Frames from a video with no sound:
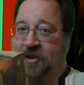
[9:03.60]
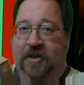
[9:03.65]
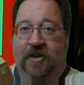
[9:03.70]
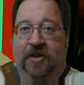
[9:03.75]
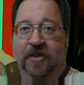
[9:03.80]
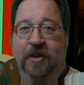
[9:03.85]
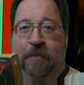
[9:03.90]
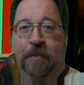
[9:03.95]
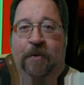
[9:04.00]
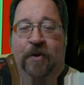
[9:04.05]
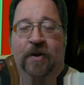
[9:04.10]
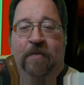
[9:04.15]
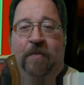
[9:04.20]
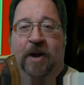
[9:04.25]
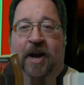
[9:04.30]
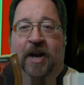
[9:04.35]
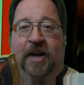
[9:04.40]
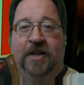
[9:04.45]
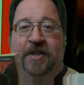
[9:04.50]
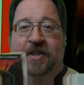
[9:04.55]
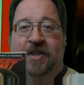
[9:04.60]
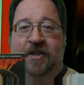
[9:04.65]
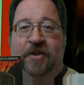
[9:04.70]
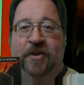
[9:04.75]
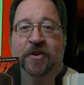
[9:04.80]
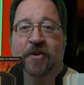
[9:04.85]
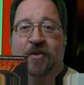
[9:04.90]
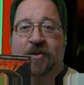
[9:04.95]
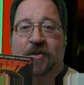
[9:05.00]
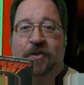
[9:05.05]
to put it in my Odyssey
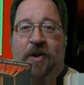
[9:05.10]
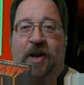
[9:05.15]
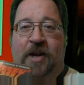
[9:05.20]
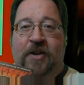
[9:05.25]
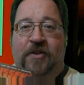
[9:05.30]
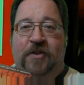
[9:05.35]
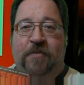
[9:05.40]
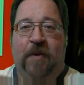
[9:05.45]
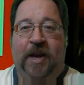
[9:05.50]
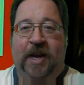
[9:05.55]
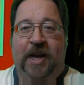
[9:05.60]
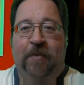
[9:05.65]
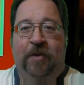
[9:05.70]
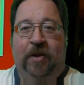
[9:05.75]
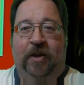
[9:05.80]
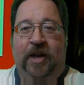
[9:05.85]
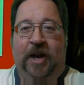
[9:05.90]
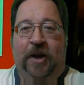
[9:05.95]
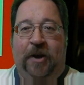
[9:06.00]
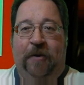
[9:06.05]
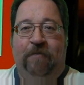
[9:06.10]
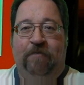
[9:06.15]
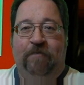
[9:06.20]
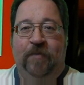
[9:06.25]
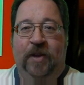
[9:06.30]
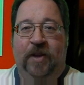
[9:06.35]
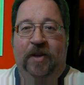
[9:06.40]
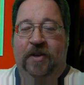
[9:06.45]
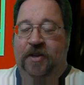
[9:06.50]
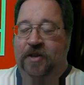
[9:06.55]
2, so I used my emulator.
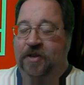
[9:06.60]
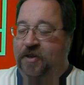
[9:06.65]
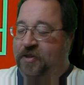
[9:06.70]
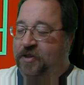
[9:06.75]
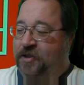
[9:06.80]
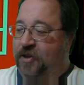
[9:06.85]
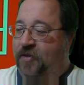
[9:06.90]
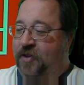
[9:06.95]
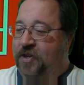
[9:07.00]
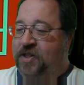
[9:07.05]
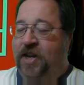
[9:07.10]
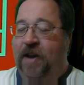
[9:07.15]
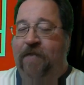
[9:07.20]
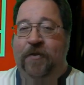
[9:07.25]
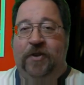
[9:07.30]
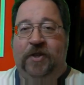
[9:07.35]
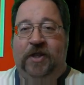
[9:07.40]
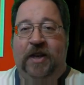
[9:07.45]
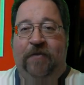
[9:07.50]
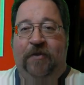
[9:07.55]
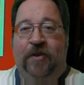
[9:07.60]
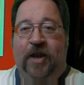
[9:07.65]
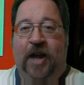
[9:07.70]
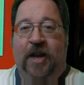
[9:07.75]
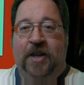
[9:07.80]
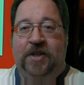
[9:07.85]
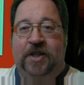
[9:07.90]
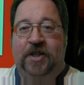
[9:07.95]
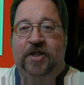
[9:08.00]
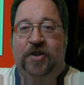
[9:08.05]
So the stuff you see for the
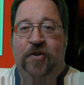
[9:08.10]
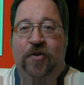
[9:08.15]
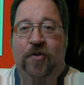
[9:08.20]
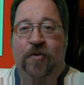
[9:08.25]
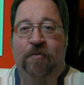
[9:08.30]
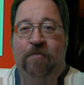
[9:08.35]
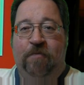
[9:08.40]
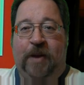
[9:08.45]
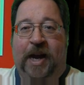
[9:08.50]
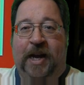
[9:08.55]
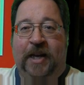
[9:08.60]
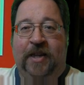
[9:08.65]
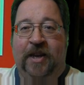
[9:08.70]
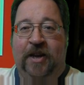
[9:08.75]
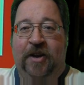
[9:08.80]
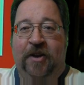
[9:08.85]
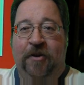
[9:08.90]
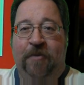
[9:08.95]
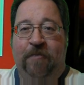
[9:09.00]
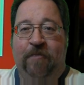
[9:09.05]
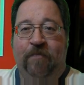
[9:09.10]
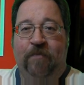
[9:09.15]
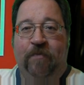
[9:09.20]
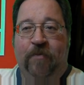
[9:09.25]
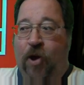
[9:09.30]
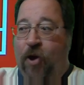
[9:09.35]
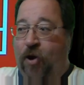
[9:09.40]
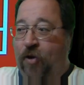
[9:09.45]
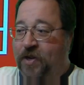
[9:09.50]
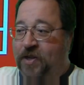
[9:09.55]
Odyssey 2 back here,
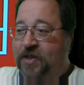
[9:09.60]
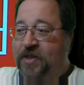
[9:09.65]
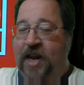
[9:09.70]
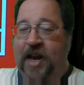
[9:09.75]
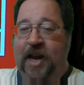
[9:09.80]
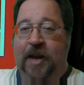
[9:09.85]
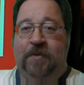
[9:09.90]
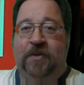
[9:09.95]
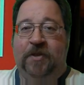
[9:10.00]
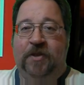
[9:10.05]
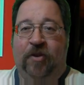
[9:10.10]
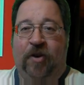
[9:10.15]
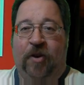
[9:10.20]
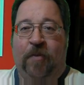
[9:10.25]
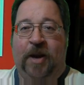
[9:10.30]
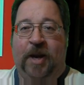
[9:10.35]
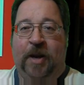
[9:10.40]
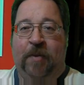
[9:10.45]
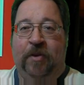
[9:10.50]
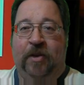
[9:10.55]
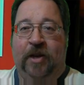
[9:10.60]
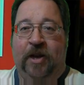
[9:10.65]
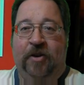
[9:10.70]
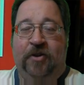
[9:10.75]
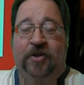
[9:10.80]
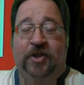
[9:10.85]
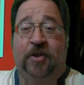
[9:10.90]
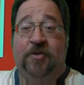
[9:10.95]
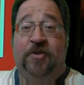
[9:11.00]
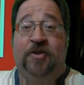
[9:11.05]
all these games are on my emulator
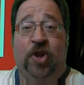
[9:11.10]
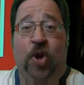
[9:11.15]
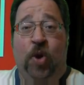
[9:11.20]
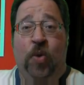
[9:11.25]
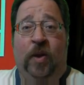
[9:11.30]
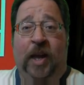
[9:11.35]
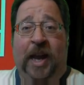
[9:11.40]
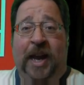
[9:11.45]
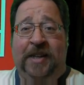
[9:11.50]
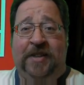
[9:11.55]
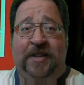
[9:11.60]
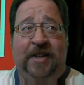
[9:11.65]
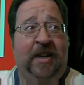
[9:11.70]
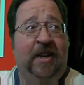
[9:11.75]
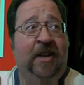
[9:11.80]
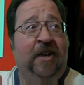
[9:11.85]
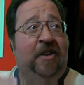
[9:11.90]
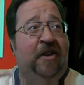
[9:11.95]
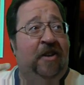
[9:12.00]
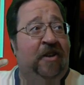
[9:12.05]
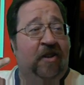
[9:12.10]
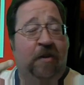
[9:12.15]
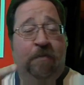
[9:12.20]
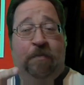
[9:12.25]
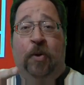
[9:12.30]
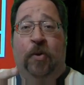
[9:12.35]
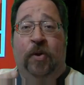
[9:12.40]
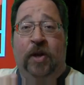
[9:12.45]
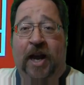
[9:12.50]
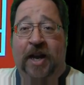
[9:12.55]
because I was too lazy to
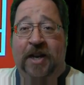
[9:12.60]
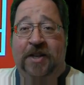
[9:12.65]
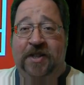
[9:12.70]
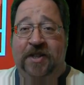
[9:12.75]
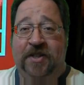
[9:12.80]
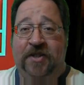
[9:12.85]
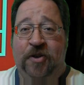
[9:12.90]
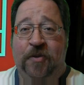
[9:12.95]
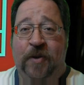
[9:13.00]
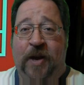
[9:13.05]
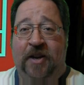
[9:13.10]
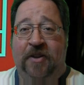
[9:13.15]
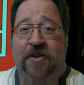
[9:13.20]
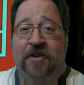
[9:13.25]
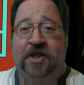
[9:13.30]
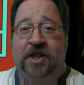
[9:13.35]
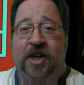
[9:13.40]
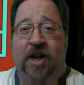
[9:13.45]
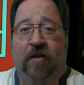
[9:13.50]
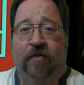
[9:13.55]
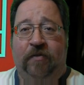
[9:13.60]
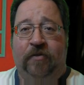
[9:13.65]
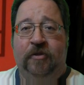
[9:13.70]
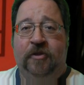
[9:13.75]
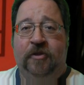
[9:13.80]
pull the Odyssey 2 out of the shelf.